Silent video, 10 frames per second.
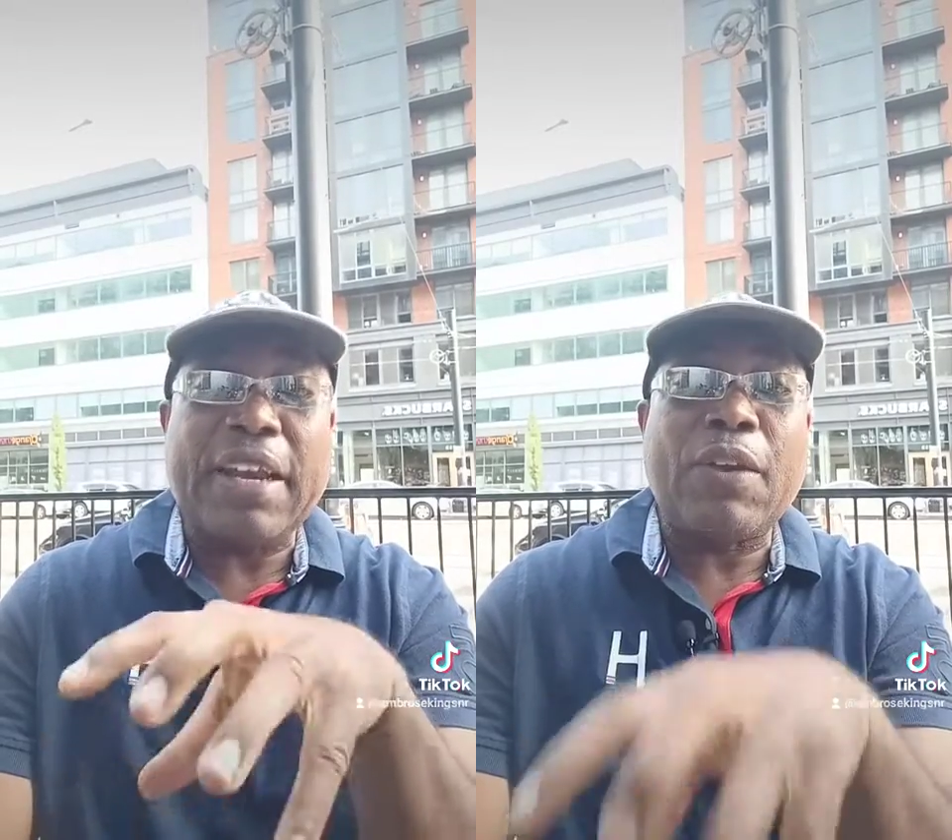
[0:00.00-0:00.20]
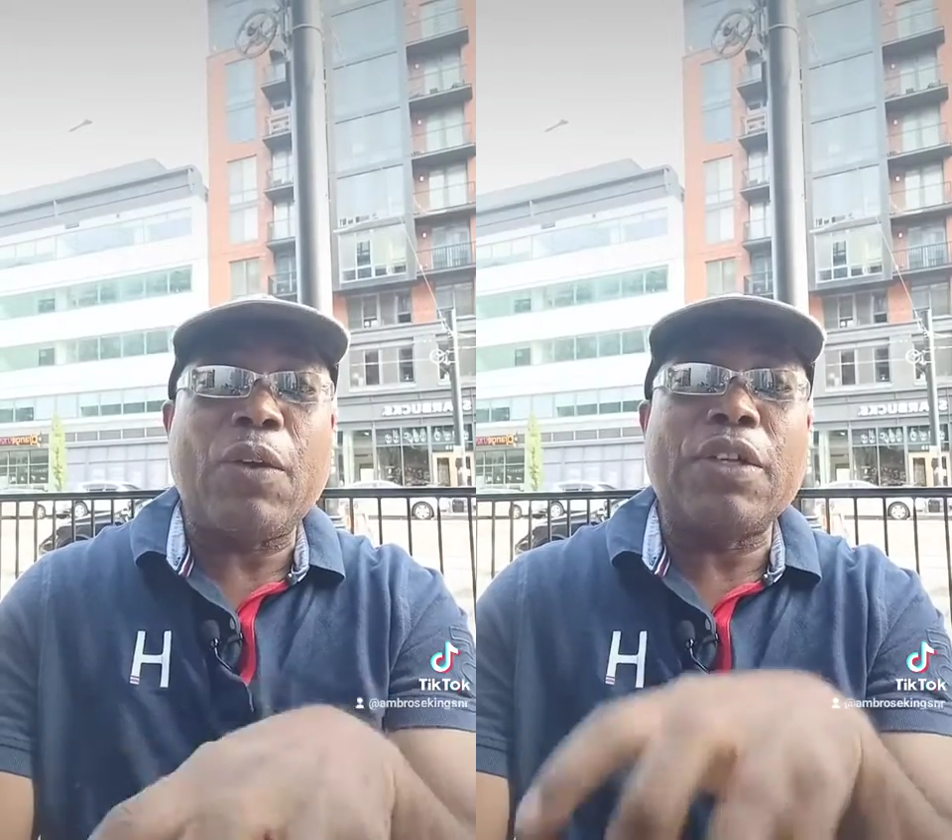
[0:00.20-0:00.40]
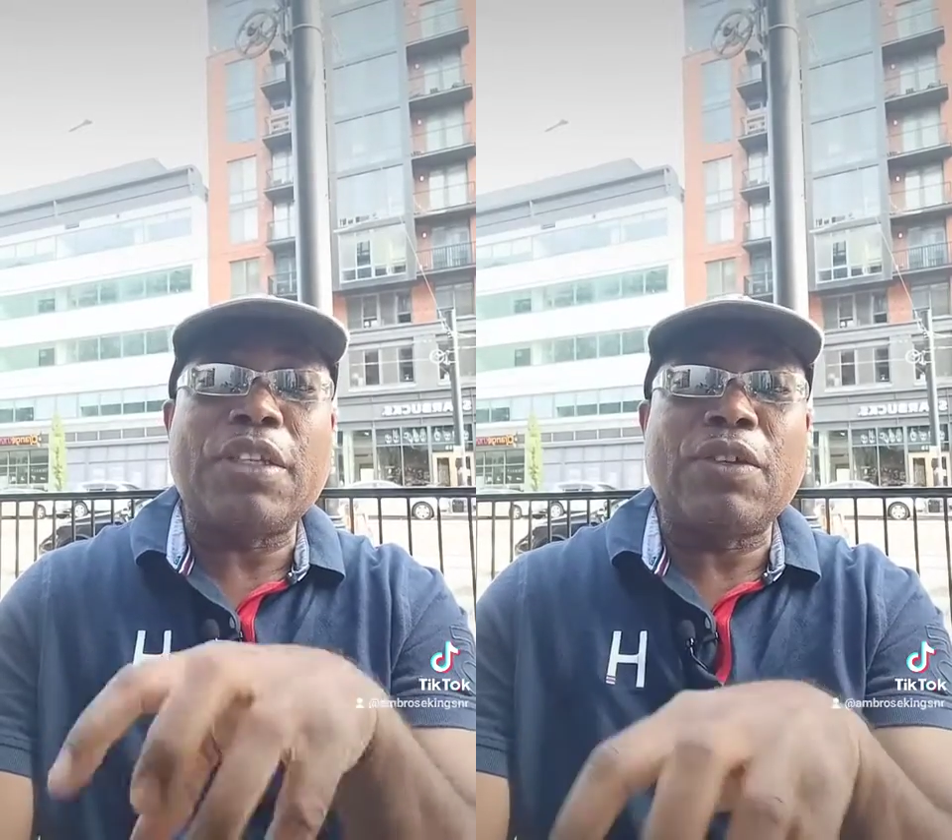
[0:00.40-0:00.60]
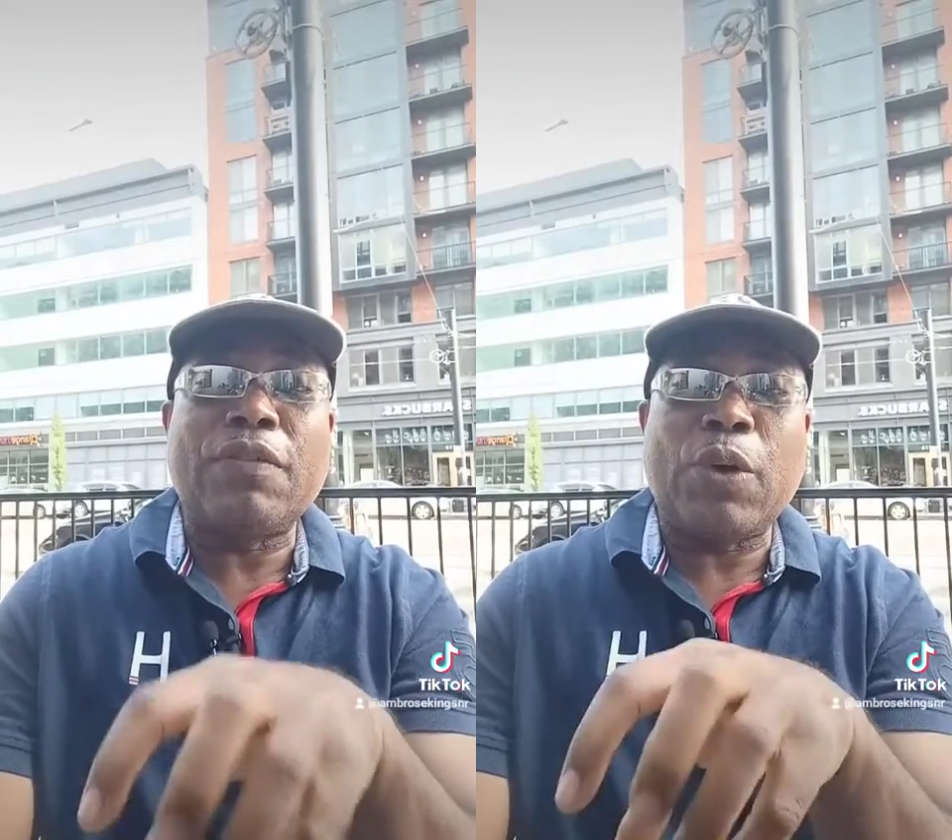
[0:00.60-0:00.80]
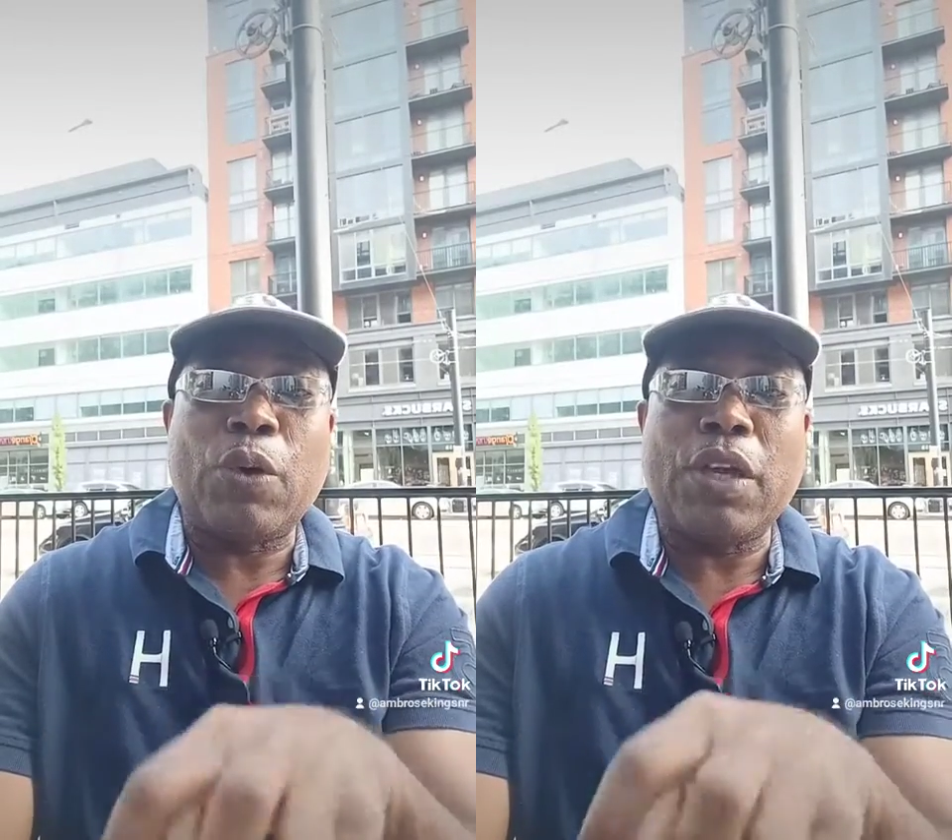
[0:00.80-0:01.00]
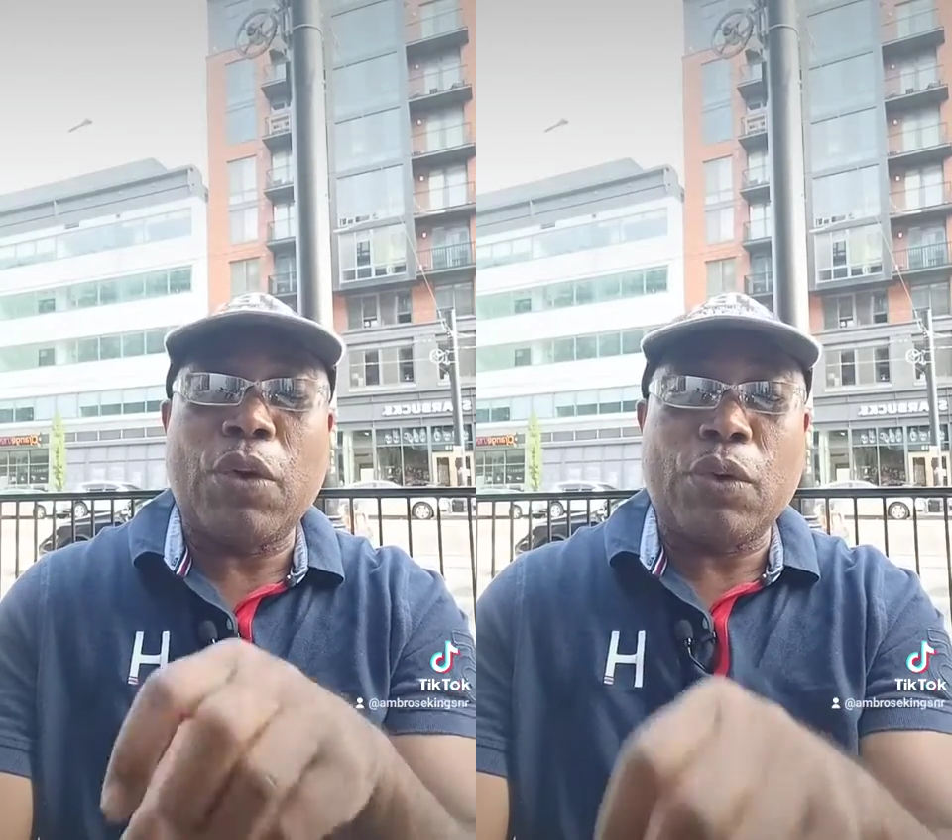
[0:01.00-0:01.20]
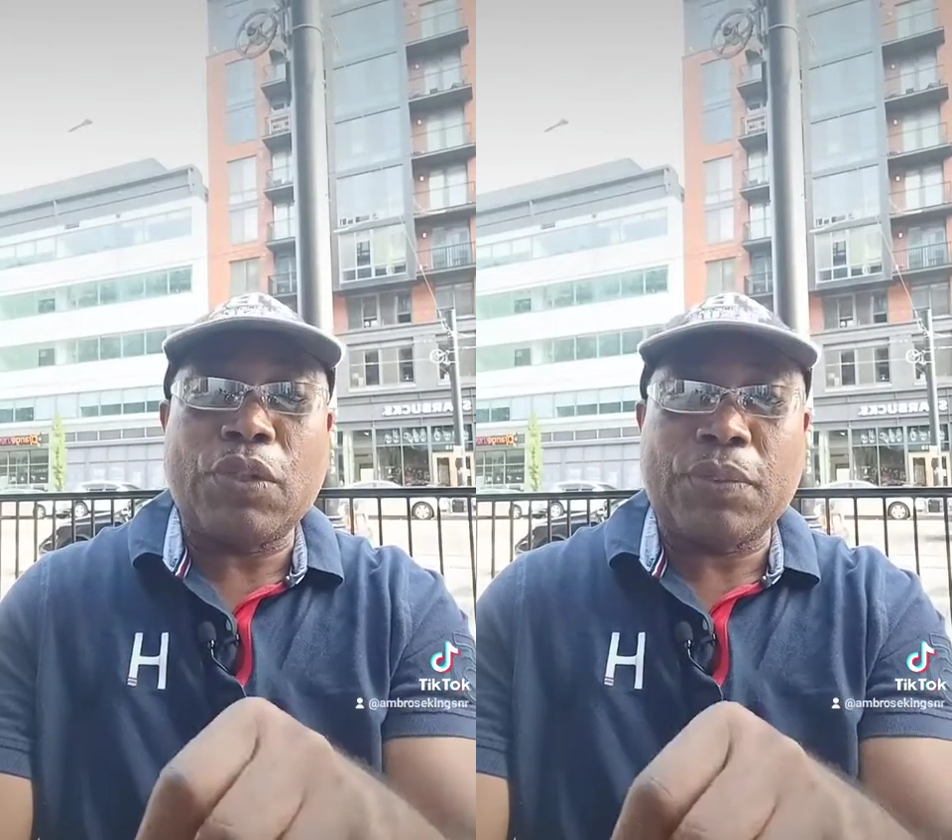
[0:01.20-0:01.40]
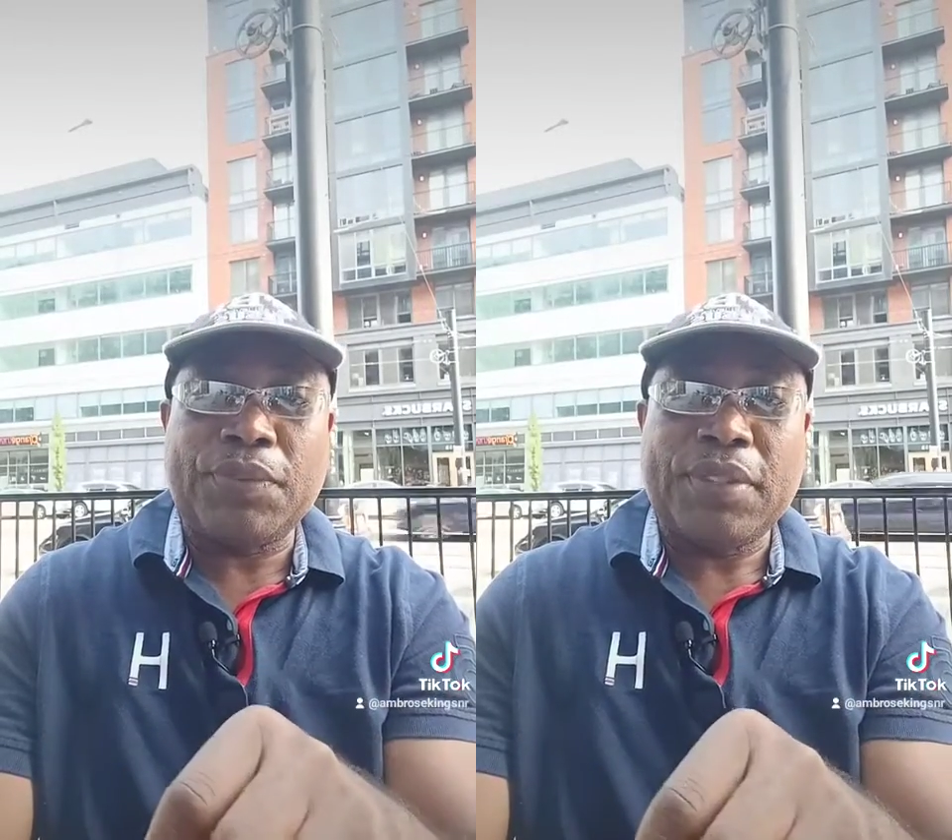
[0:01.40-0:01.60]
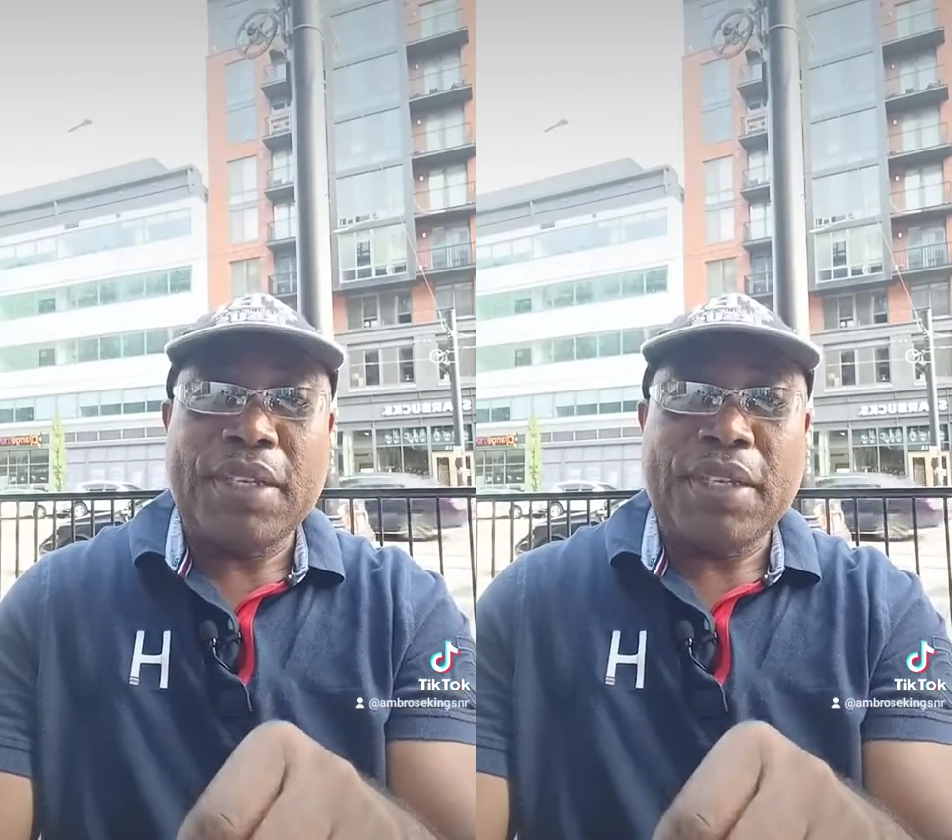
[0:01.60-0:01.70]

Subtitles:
anointing of the Holy Ghost,